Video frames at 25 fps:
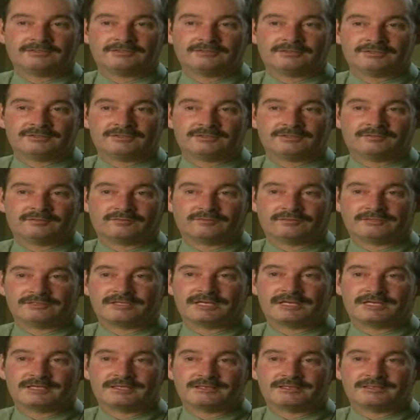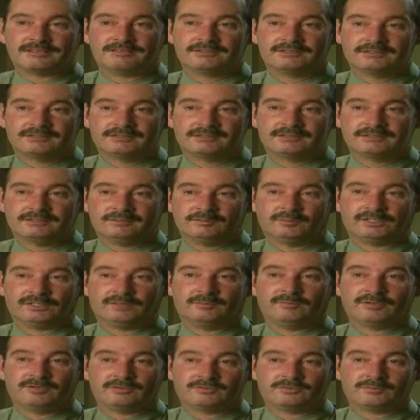who solved this case, and when he
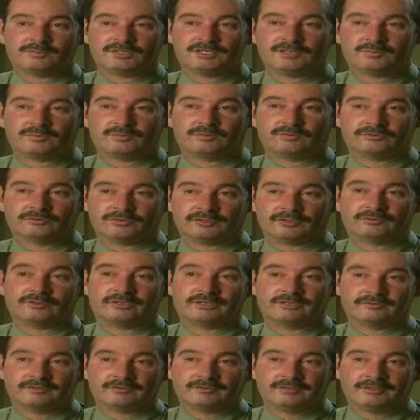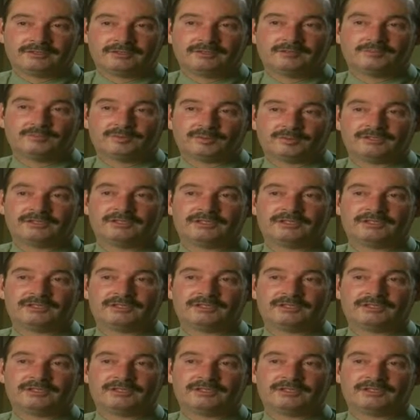emerged from his watery grave, pointed